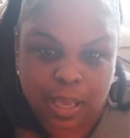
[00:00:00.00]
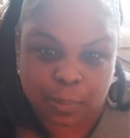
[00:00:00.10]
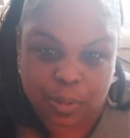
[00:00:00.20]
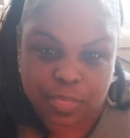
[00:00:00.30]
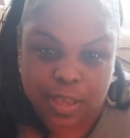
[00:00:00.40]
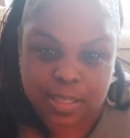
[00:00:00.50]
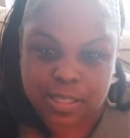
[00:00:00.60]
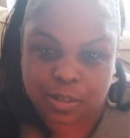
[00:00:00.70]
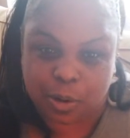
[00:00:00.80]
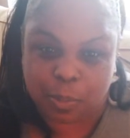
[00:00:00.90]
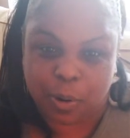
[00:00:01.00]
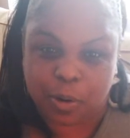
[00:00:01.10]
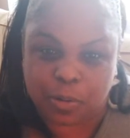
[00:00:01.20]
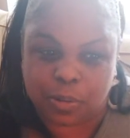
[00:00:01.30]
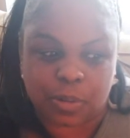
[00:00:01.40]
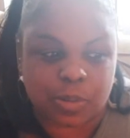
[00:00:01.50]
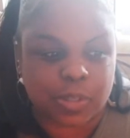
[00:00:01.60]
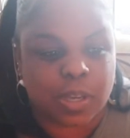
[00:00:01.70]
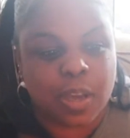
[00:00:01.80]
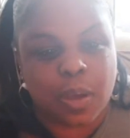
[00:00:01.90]
with us and our
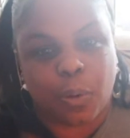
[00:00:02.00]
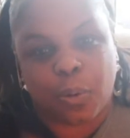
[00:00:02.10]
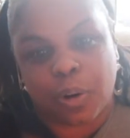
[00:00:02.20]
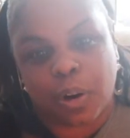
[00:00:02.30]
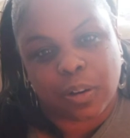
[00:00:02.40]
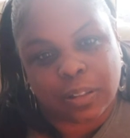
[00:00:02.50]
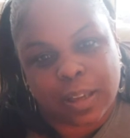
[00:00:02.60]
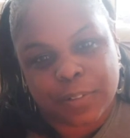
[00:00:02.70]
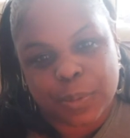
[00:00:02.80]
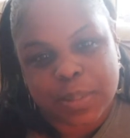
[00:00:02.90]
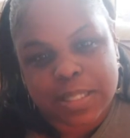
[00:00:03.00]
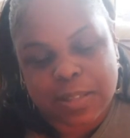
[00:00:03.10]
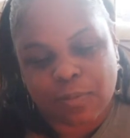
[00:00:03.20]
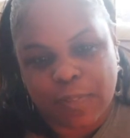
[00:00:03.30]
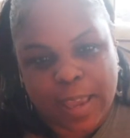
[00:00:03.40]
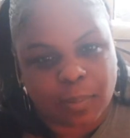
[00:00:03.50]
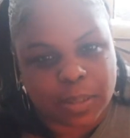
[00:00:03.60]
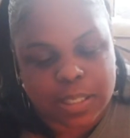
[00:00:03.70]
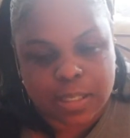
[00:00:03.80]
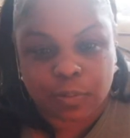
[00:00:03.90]
partners, or loved ones and
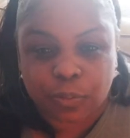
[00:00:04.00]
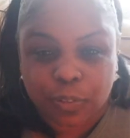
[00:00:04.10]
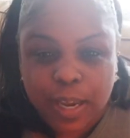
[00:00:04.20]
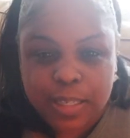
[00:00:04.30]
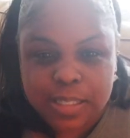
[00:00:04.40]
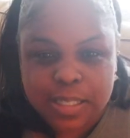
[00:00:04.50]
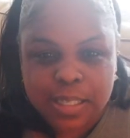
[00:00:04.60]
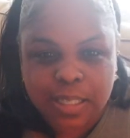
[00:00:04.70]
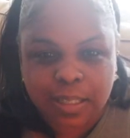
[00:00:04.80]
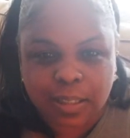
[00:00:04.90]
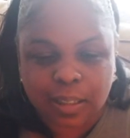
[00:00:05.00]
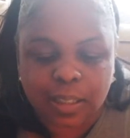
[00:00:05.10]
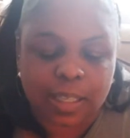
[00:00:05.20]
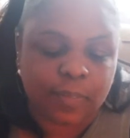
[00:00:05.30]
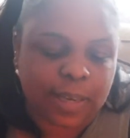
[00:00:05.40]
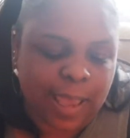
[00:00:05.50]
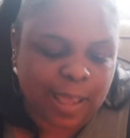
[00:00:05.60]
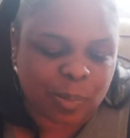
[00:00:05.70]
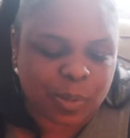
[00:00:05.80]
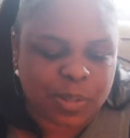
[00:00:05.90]
families and friends, even
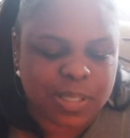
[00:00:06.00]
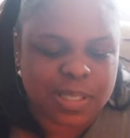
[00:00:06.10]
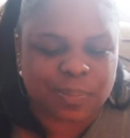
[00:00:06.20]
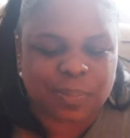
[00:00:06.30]
animals,